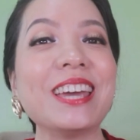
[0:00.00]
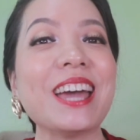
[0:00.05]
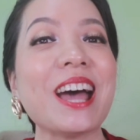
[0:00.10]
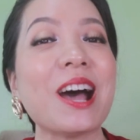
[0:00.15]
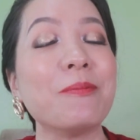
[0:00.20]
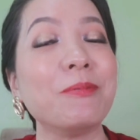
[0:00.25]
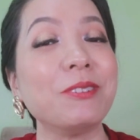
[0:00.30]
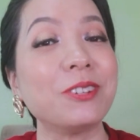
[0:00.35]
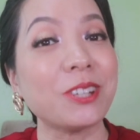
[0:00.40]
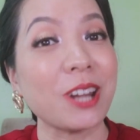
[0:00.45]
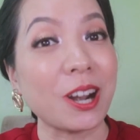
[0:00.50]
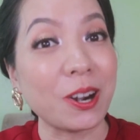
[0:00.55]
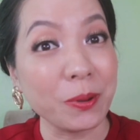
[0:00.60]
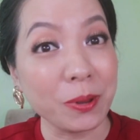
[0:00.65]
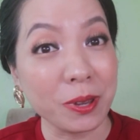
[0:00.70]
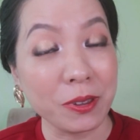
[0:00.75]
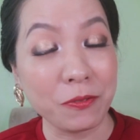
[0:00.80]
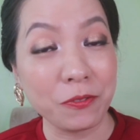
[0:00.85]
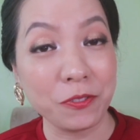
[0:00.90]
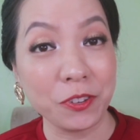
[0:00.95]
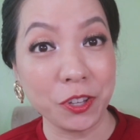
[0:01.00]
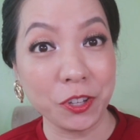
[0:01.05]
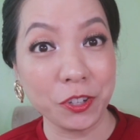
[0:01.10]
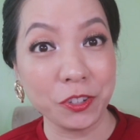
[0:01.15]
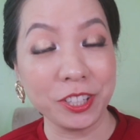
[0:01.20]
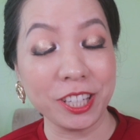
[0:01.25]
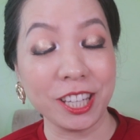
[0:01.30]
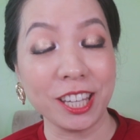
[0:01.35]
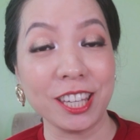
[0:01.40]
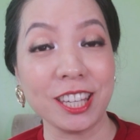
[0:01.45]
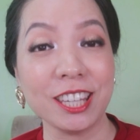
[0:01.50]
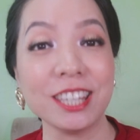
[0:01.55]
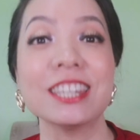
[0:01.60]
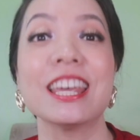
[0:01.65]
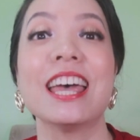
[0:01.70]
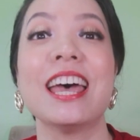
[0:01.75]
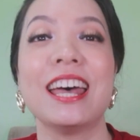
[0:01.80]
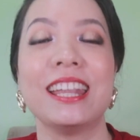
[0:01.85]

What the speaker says: I'll be sharing with you dears